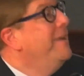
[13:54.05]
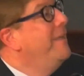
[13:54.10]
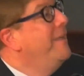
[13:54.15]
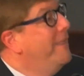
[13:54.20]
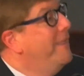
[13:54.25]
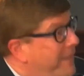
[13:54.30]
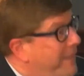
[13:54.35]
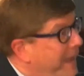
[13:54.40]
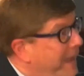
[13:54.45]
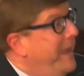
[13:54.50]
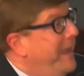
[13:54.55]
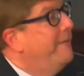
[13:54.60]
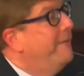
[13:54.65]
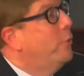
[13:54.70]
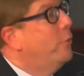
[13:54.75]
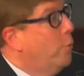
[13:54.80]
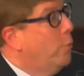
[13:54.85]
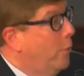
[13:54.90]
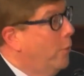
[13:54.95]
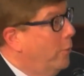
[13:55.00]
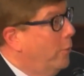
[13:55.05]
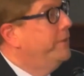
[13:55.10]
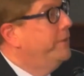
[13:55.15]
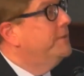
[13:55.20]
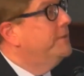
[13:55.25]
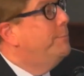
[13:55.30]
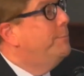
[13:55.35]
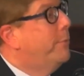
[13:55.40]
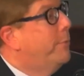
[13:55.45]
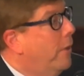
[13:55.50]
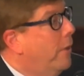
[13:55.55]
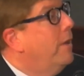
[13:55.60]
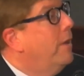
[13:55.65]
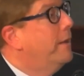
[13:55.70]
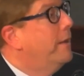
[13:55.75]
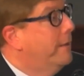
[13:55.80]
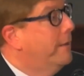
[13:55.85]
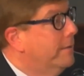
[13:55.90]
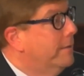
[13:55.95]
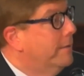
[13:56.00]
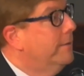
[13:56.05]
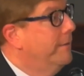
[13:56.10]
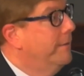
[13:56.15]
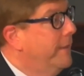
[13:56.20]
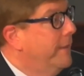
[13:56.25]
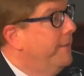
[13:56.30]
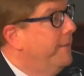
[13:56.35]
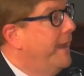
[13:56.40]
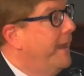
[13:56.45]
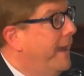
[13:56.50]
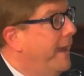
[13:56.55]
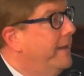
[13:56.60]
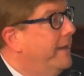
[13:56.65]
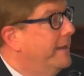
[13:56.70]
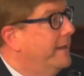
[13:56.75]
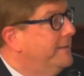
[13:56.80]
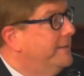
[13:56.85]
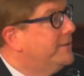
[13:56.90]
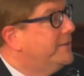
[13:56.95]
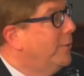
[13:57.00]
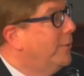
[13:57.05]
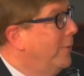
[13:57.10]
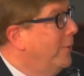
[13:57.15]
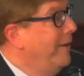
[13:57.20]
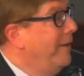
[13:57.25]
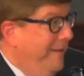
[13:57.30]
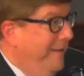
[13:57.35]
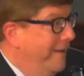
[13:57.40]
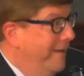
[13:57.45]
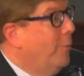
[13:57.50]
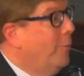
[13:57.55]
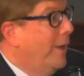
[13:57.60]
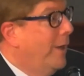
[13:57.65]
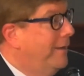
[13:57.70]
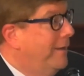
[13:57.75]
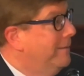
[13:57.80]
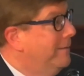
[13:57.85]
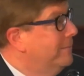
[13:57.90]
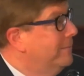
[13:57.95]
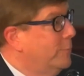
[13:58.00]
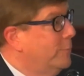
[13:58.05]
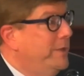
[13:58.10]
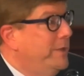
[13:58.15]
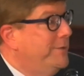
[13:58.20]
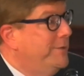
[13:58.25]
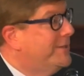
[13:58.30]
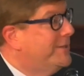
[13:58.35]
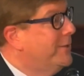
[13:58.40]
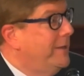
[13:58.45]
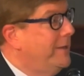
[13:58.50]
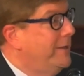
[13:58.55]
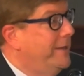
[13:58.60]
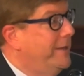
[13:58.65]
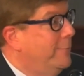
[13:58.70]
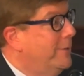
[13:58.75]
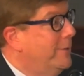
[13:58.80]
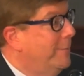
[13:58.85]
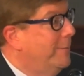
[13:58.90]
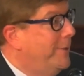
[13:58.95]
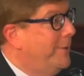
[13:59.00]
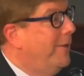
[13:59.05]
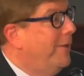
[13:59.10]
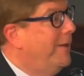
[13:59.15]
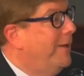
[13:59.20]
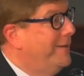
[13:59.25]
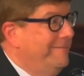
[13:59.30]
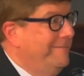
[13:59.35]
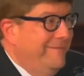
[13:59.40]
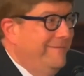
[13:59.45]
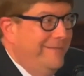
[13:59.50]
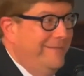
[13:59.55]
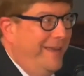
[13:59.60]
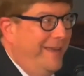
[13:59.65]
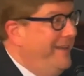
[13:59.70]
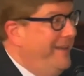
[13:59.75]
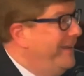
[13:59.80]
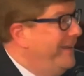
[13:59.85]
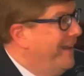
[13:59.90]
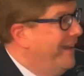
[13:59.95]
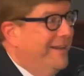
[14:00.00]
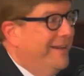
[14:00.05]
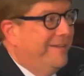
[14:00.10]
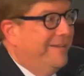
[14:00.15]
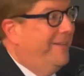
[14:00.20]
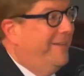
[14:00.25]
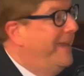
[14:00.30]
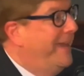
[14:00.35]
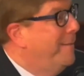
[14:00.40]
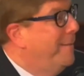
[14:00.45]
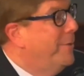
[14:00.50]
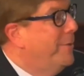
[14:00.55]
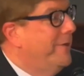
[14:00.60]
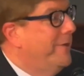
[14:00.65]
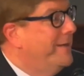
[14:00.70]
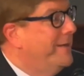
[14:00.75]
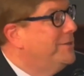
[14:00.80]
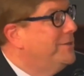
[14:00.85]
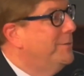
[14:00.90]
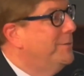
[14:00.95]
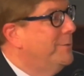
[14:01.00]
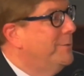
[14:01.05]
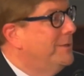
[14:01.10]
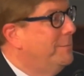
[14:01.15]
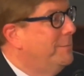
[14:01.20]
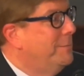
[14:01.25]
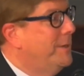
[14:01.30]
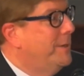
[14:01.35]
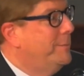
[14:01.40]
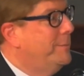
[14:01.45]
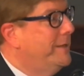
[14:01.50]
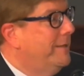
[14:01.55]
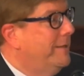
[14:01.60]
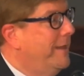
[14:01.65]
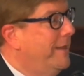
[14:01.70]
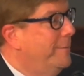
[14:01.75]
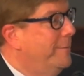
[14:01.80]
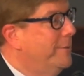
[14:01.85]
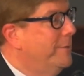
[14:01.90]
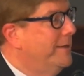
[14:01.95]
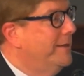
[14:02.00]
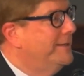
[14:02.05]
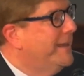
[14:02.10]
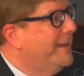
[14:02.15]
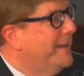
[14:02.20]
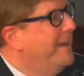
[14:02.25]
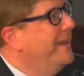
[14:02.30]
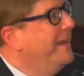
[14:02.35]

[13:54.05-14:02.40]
They have a role that's broader than that, and so while we certainly would applaud any kind of collaboration with the public libraries,